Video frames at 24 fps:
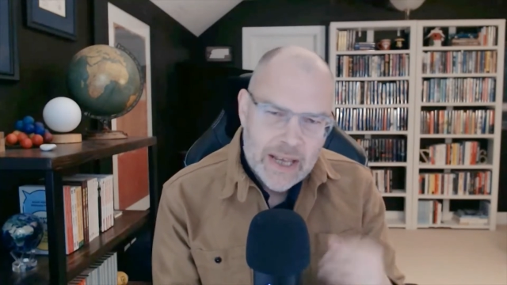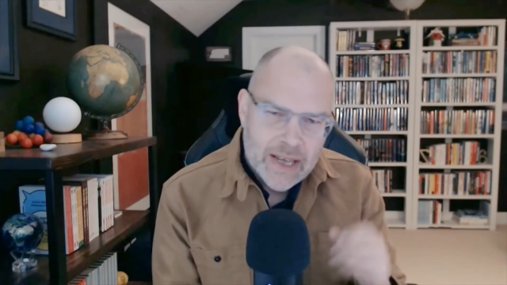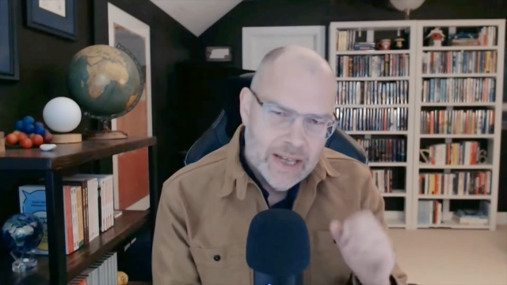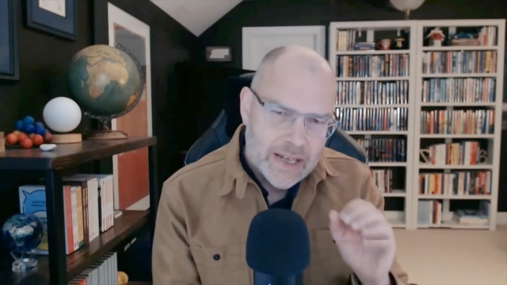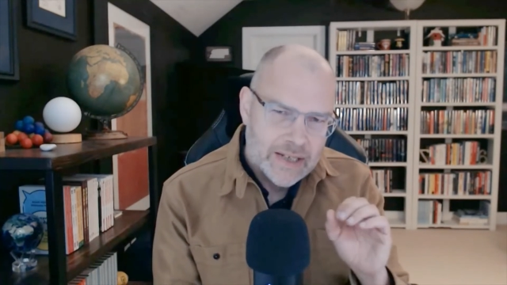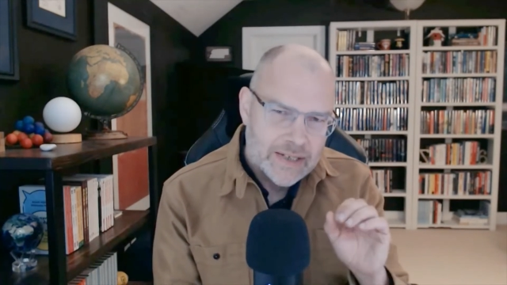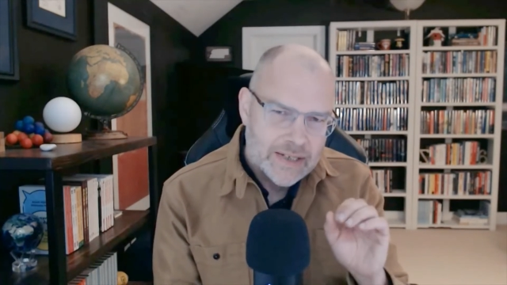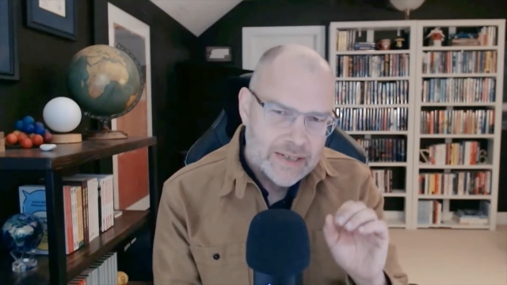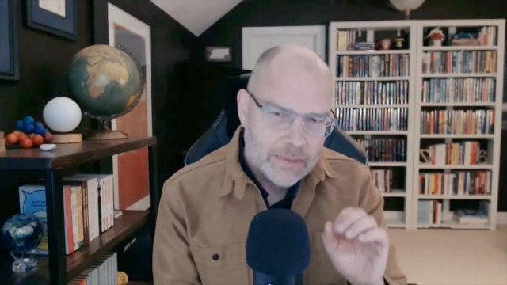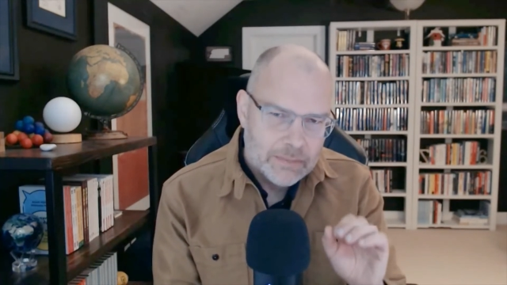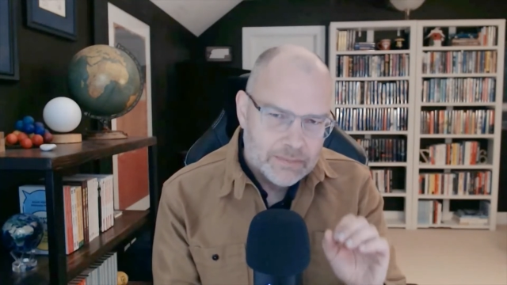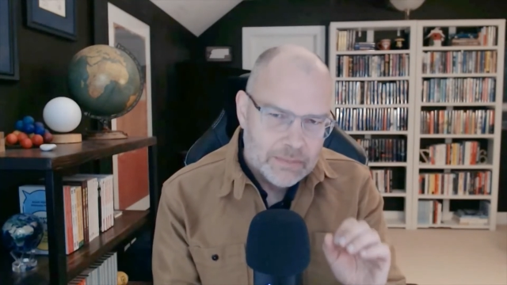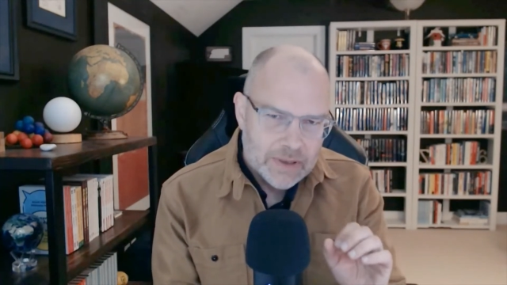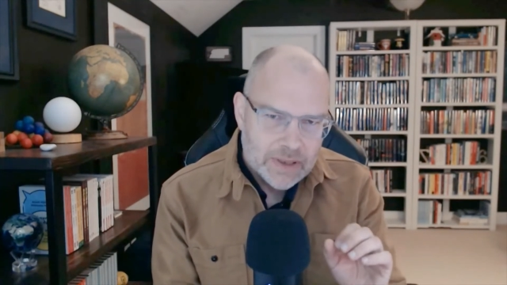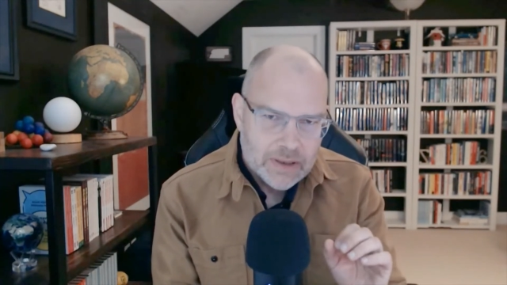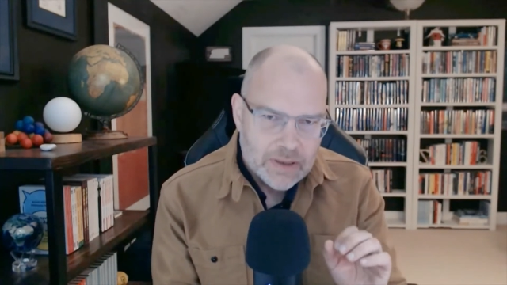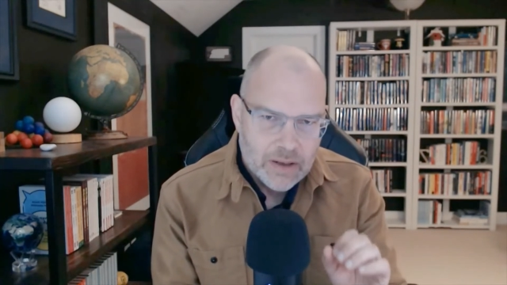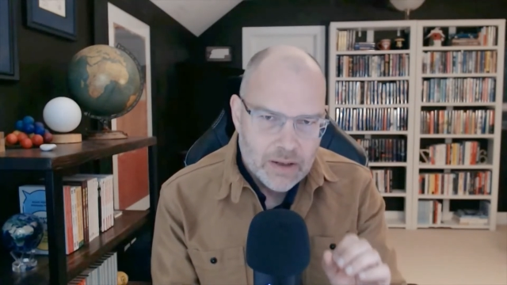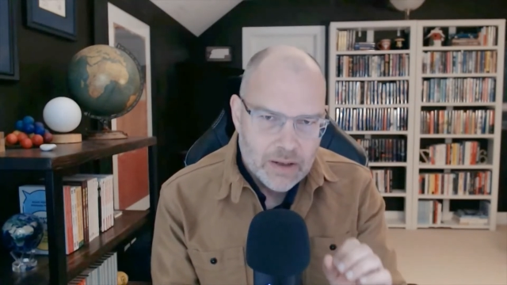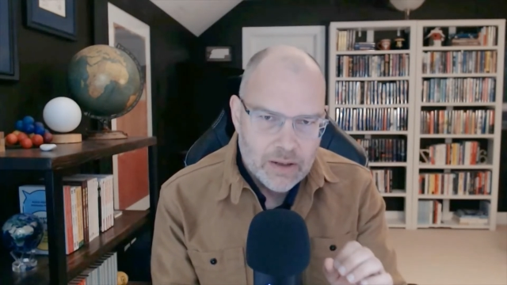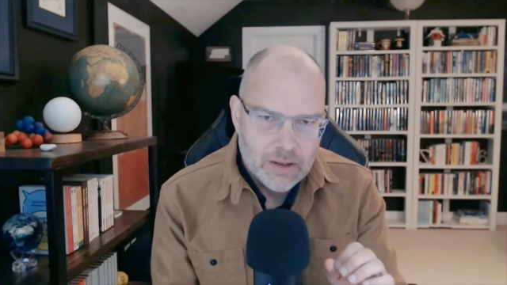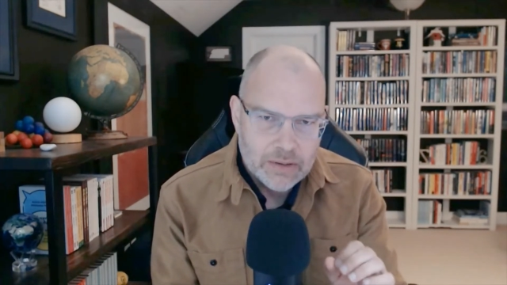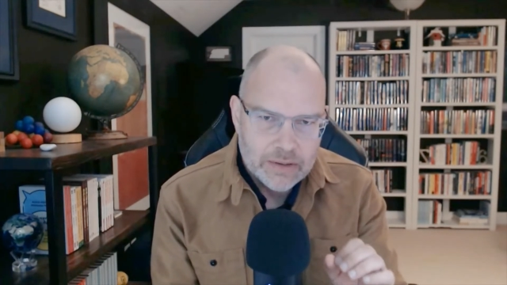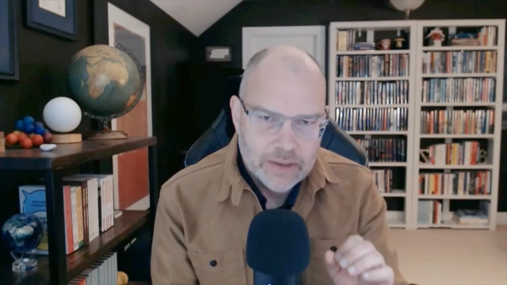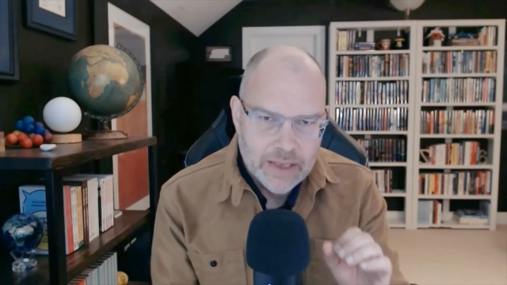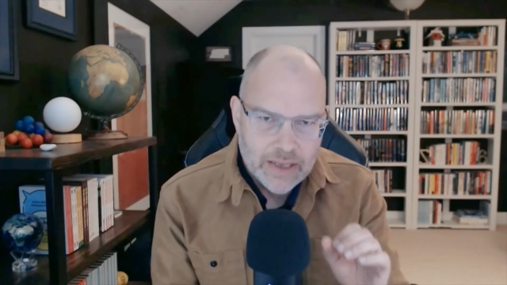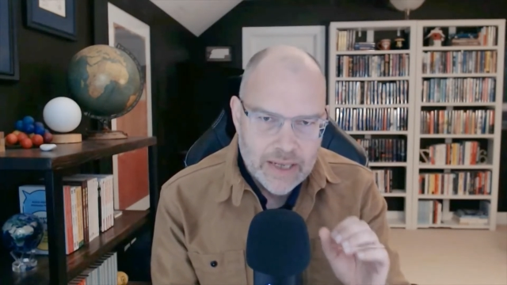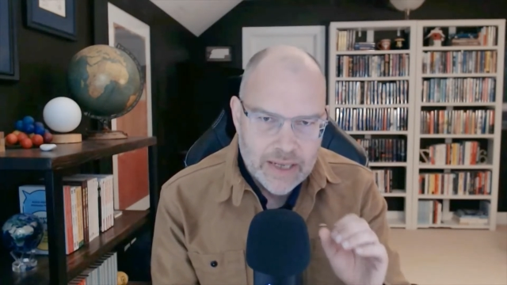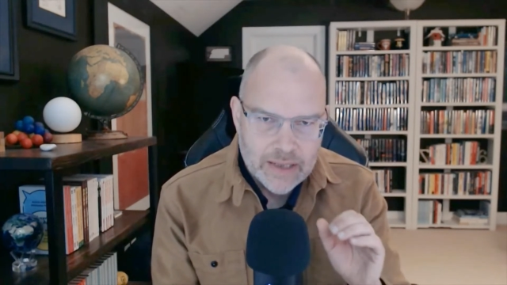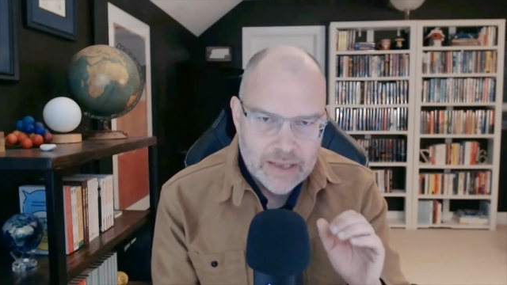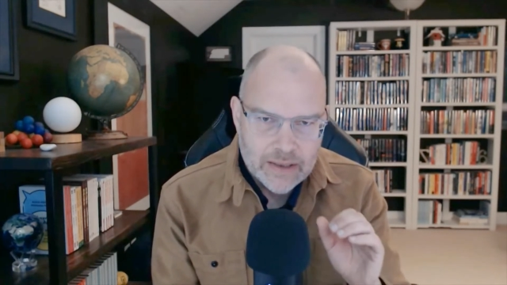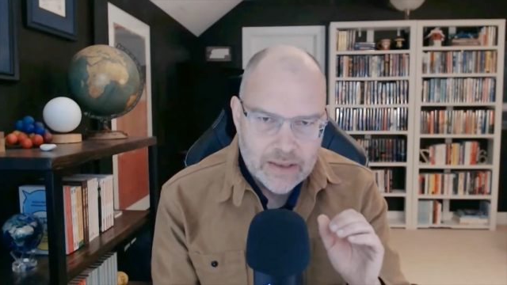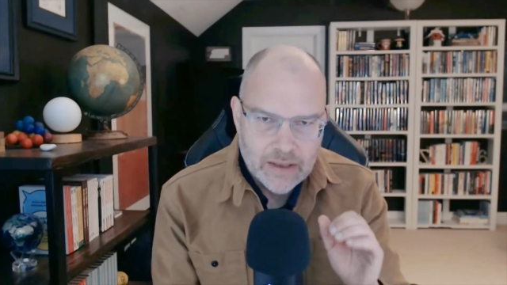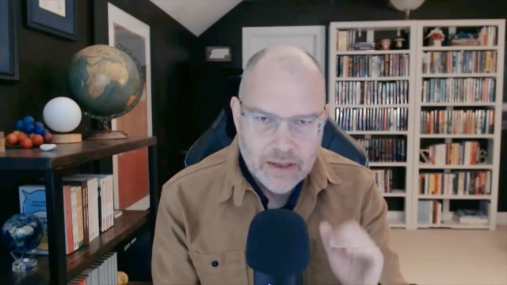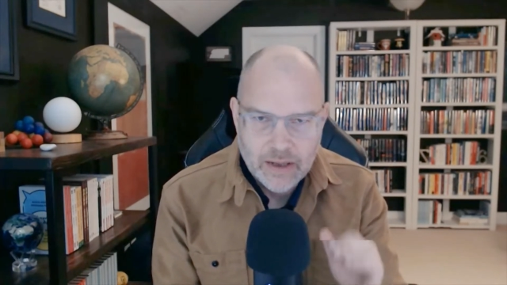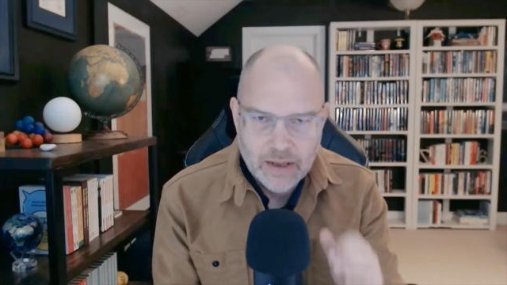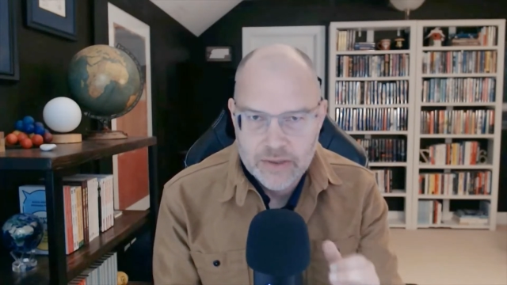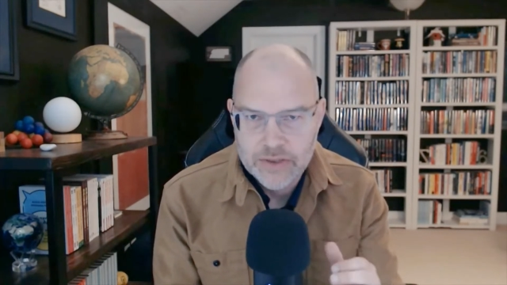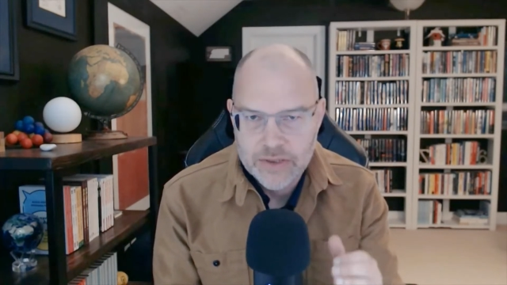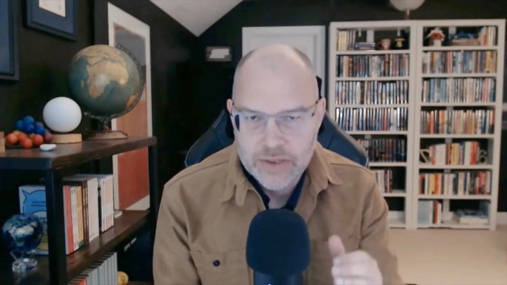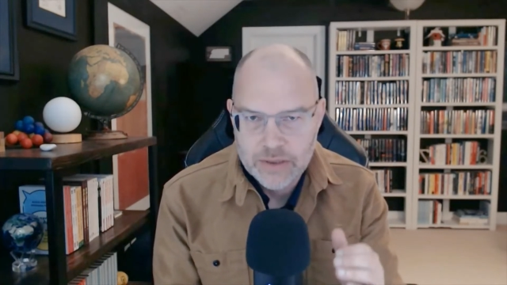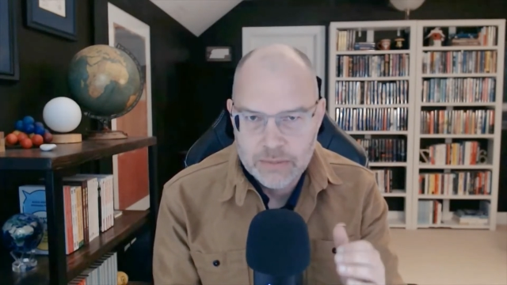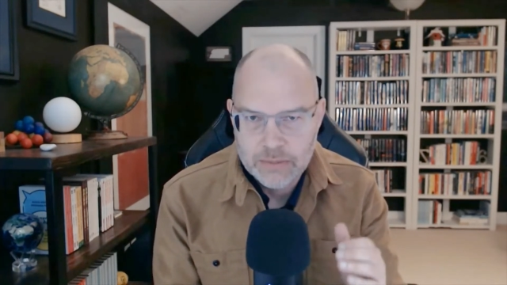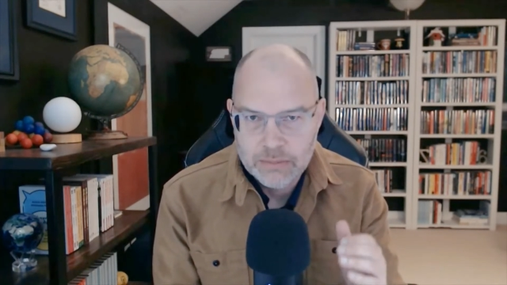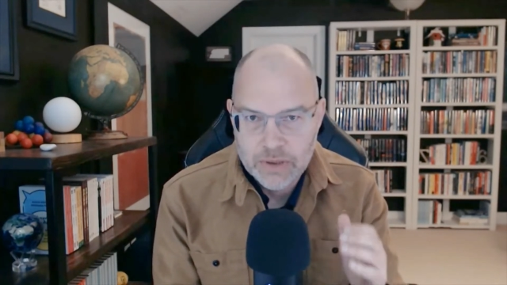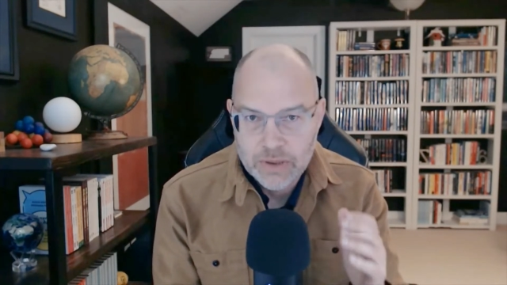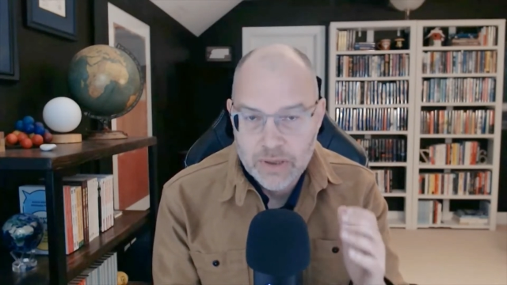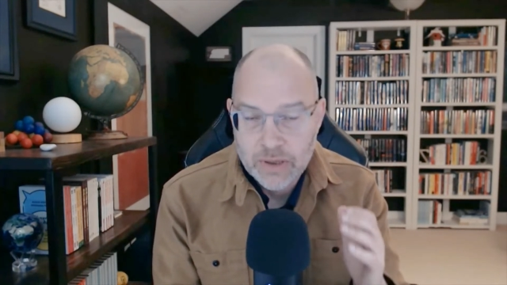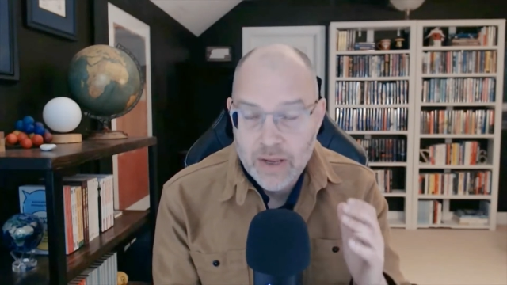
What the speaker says: is something called a customer